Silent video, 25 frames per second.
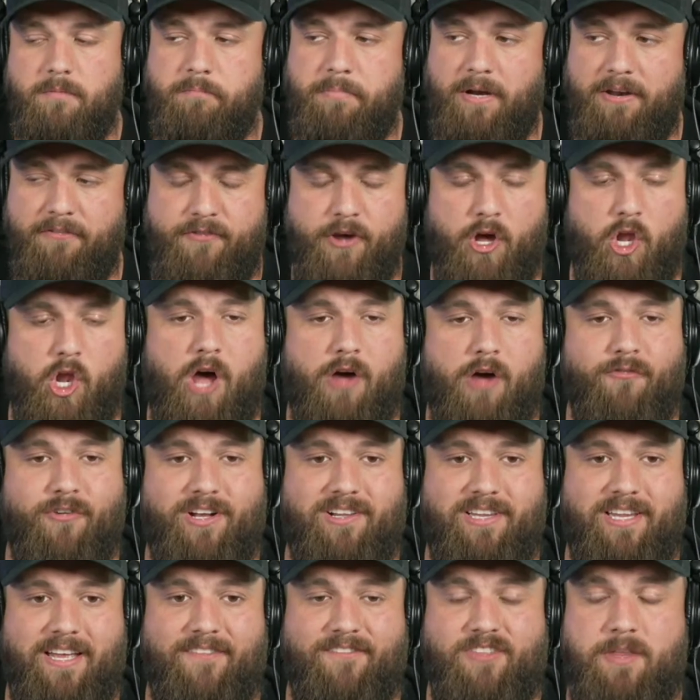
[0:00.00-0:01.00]
but it fell off
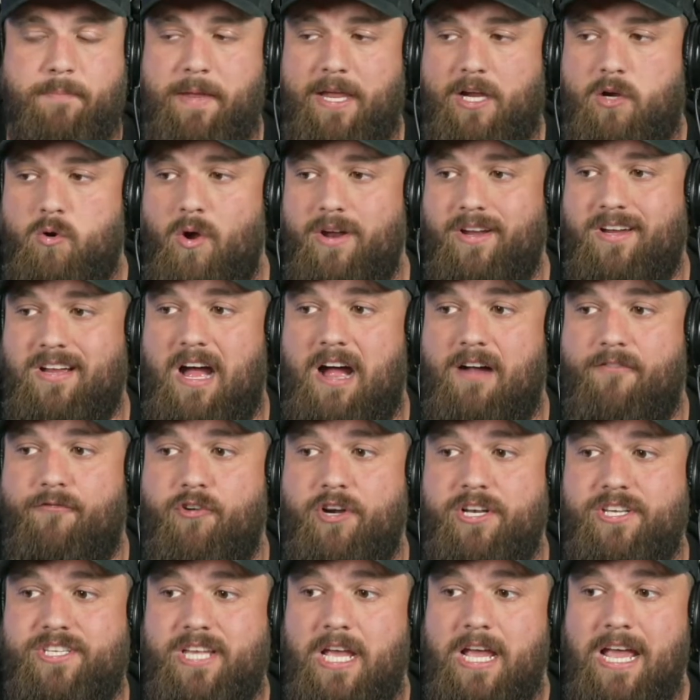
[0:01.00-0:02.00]
a cliff. The Bitcoin
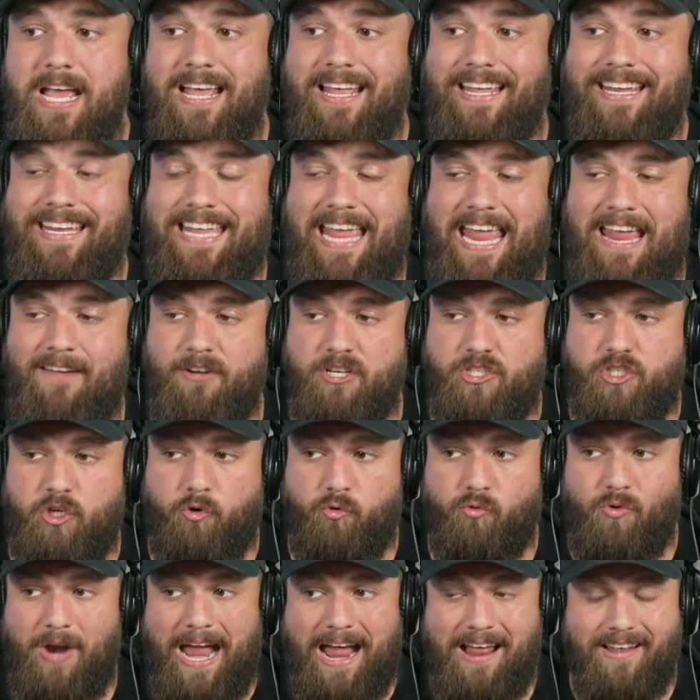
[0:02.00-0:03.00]
conference gave us
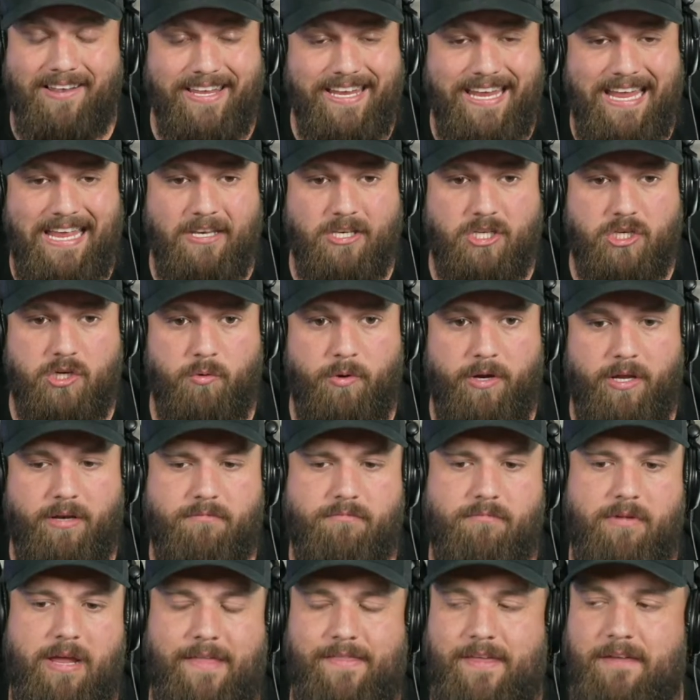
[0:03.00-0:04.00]
a rally into
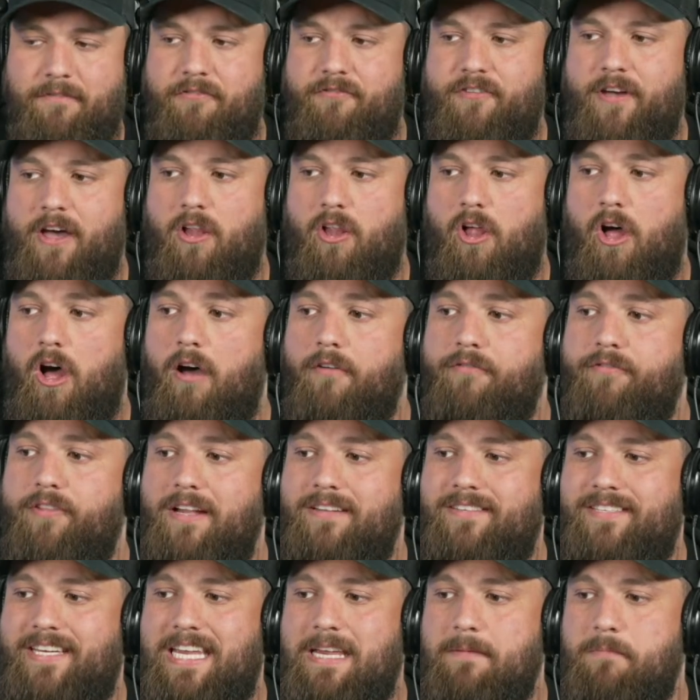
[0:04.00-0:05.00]
it and then fell
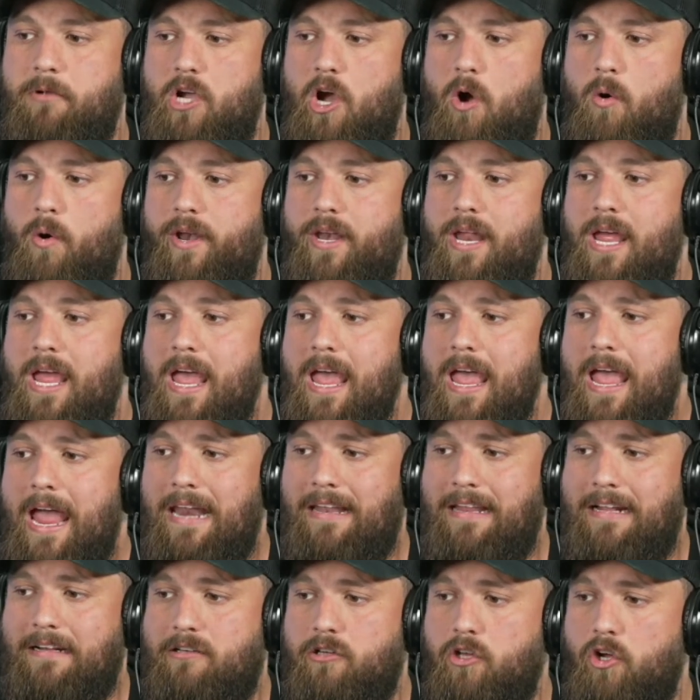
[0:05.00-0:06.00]
off. Let's keep going
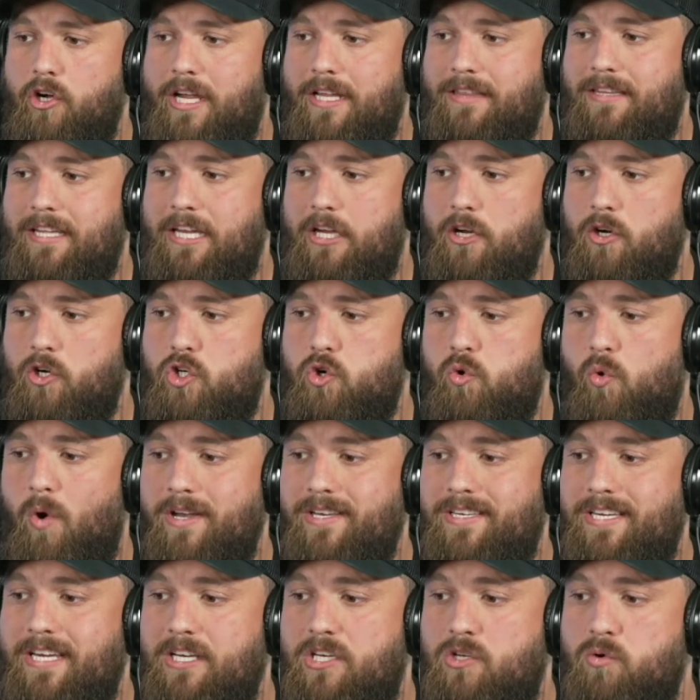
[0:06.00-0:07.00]
and let's look at the year
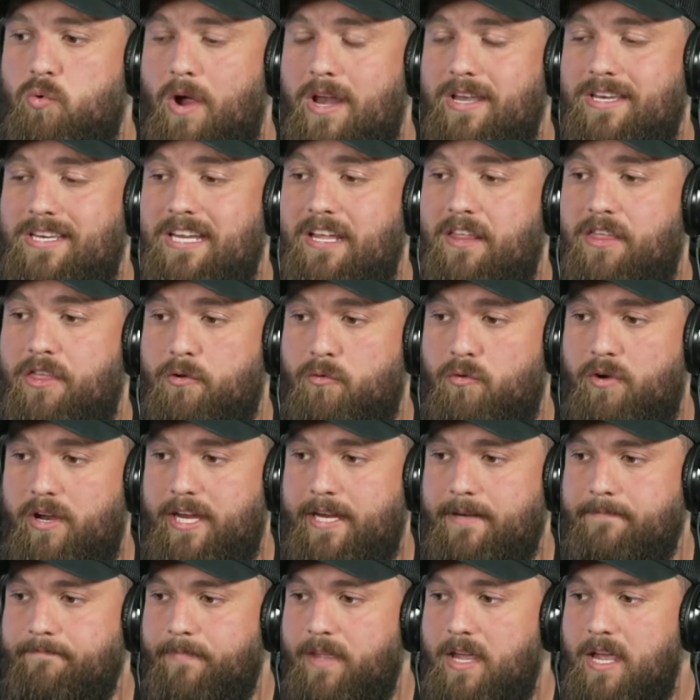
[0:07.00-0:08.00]

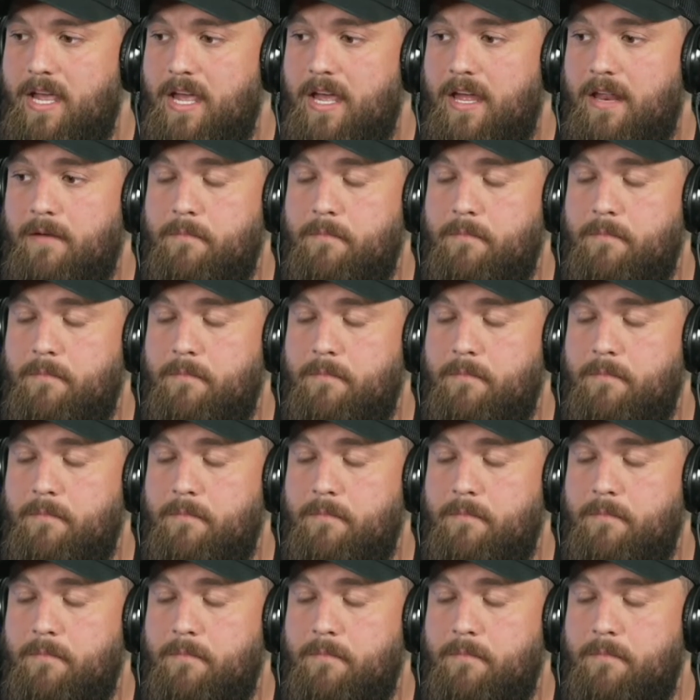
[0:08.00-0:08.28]
2023.